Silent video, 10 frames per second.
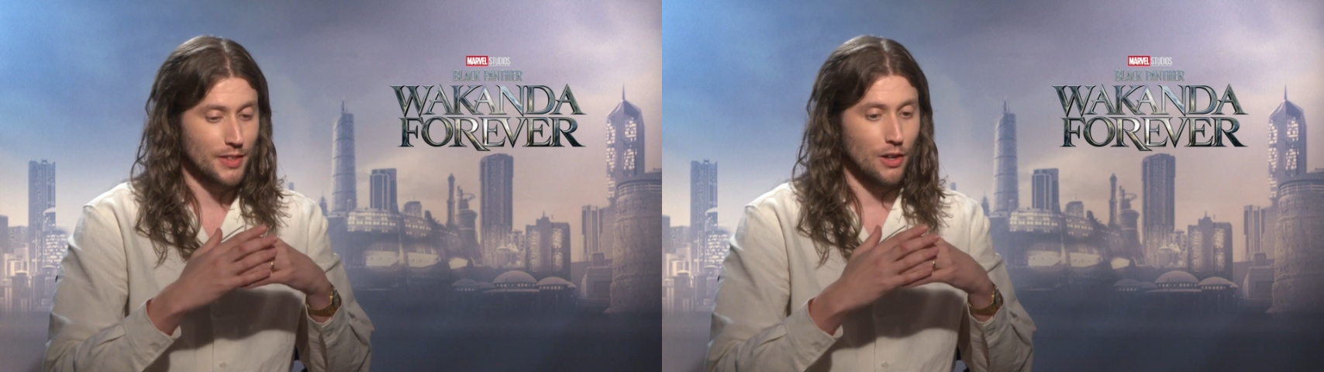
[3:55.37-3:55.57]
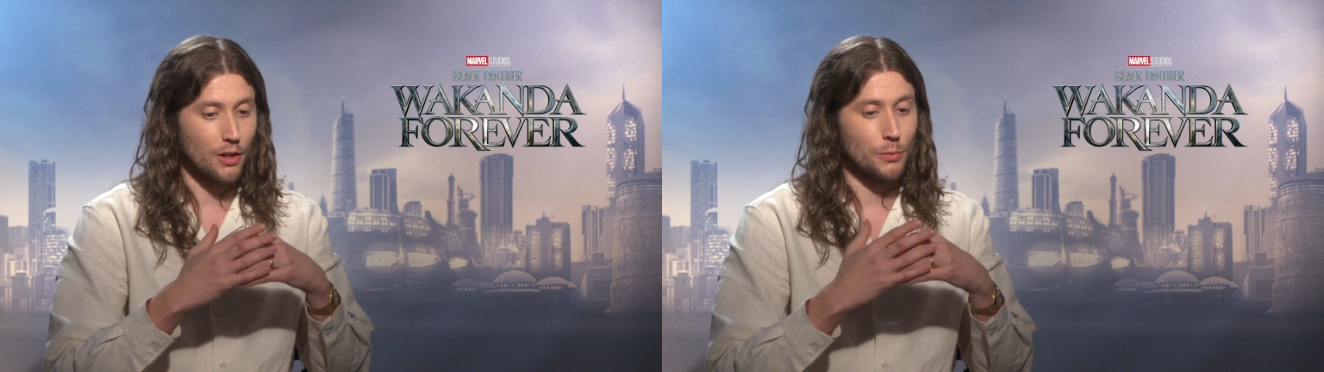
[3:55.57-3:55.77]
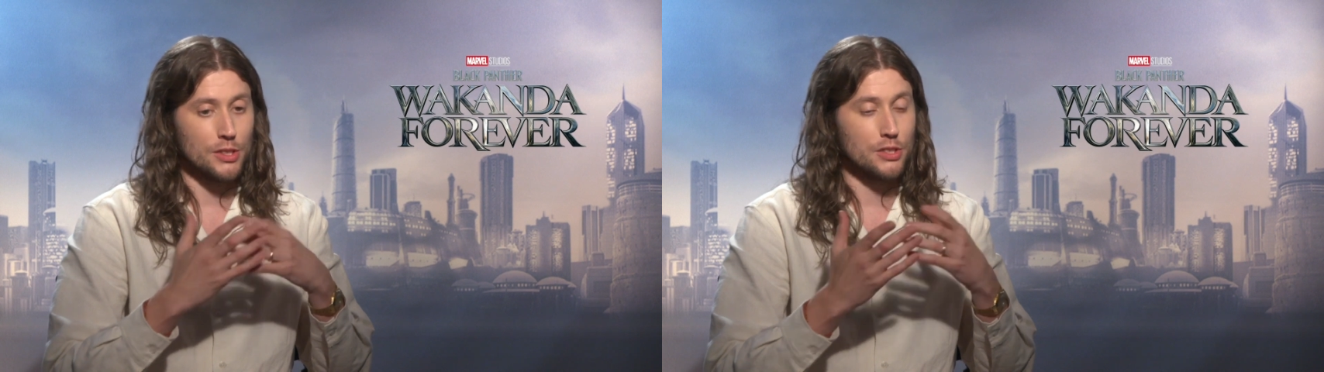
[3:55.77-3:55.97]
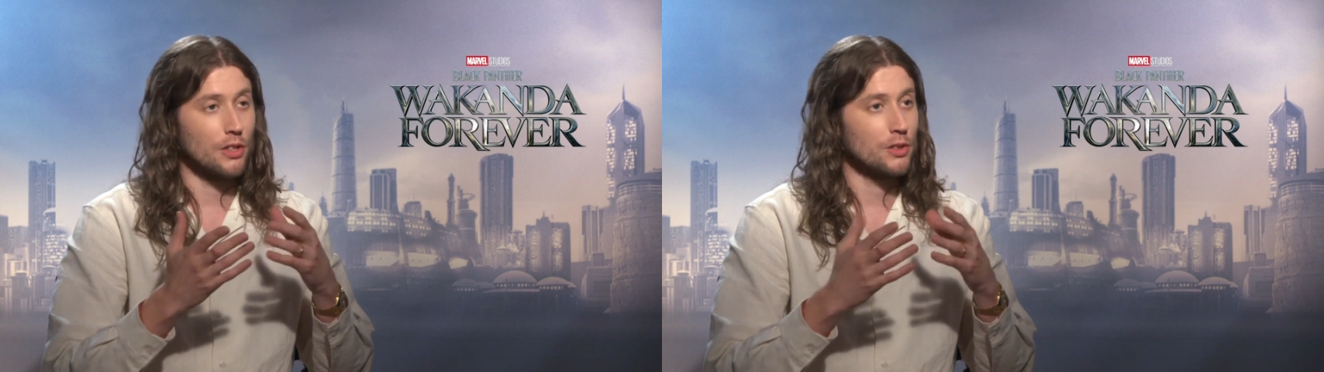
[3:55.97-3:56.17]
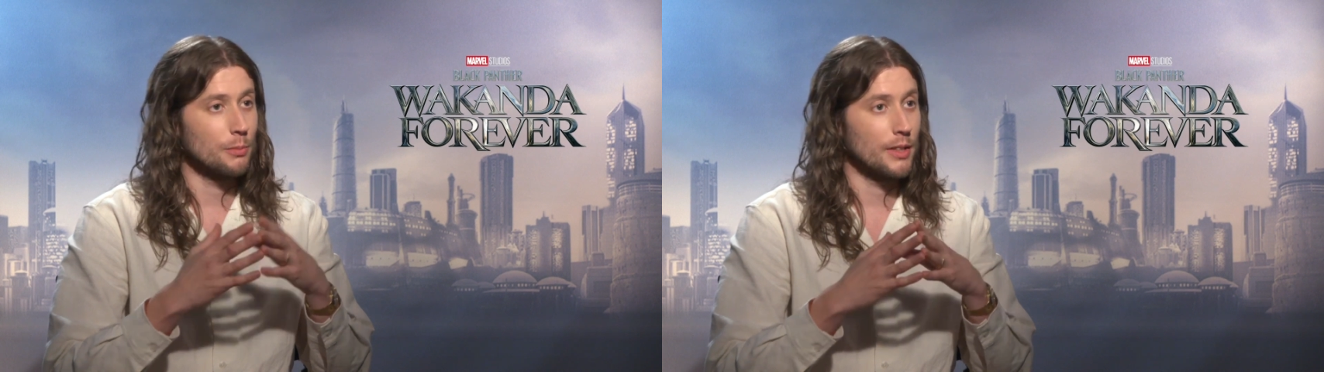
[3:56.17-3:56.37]
on what
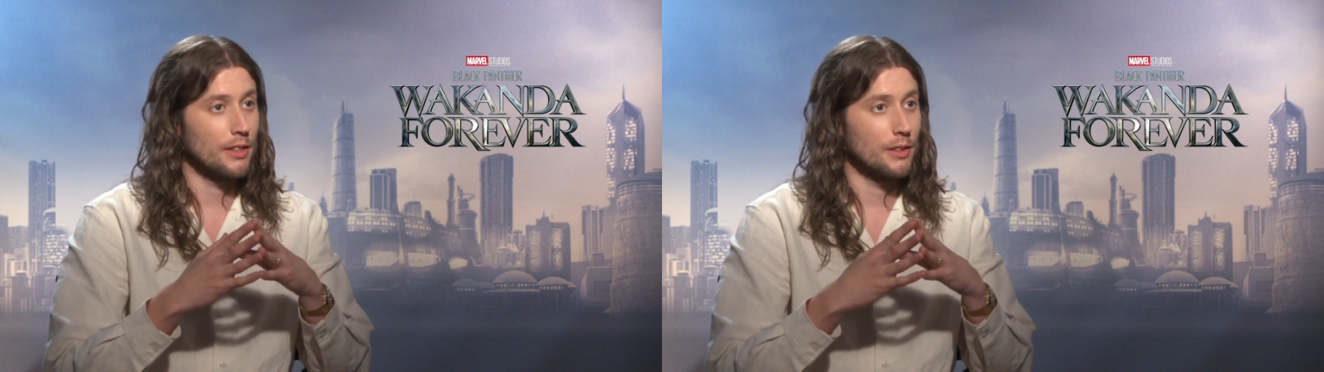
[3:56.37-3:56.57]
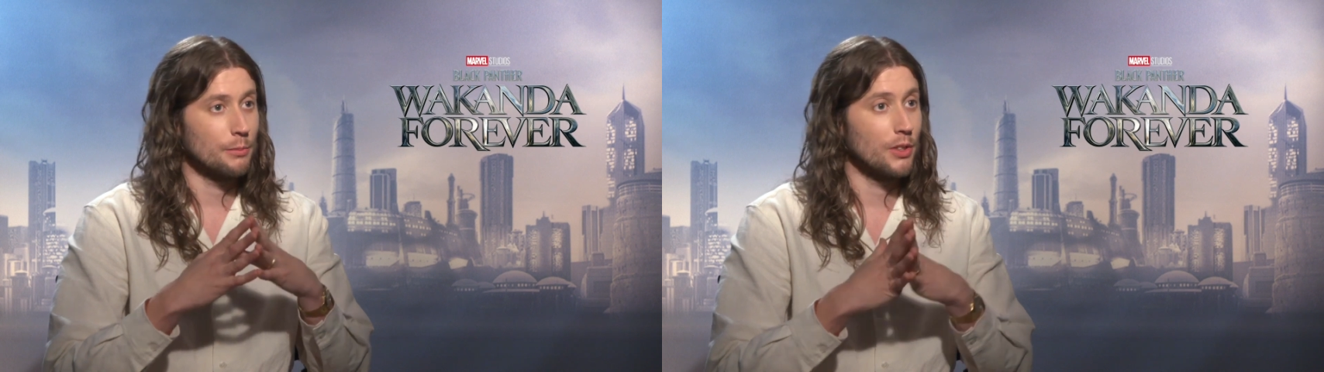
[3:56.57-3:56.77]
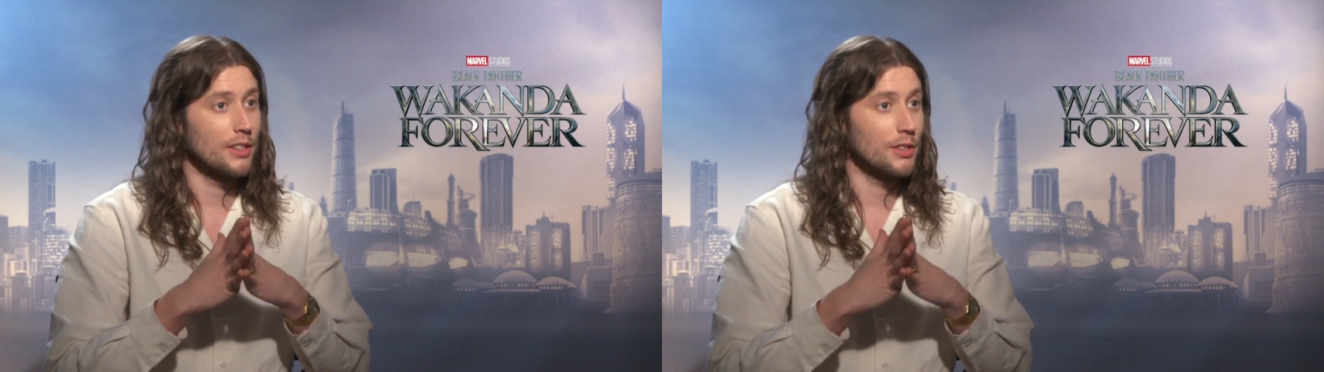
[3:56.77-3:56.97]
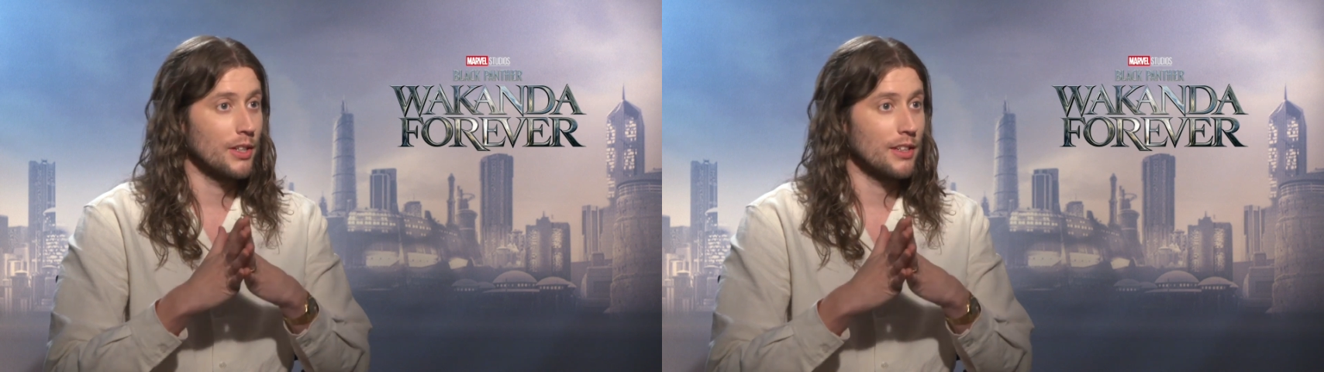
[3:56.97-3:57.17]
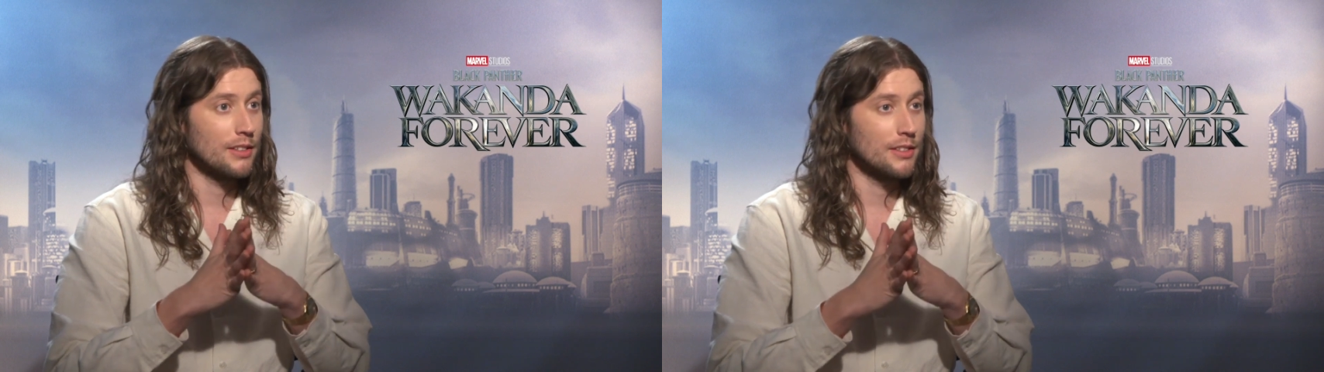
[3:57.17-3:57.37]
song to put in a
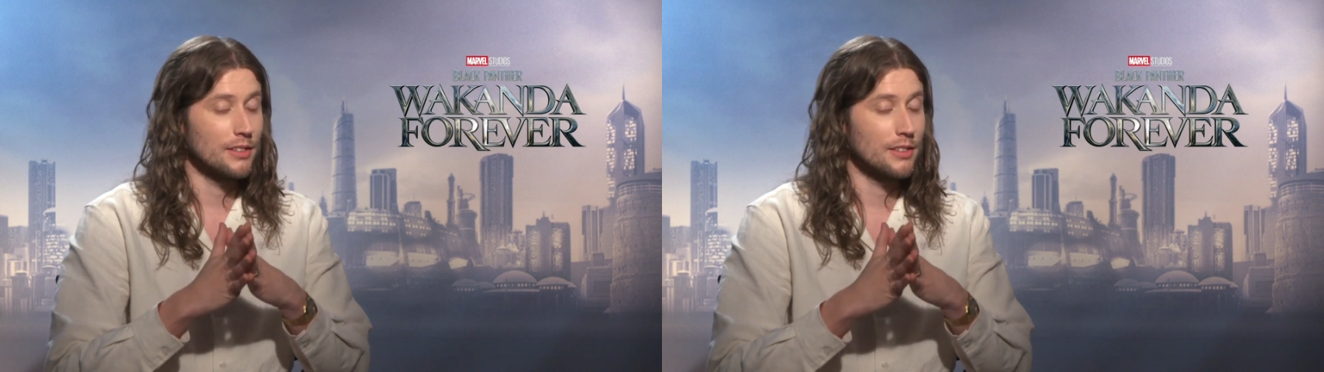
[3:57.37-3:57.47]
trailer,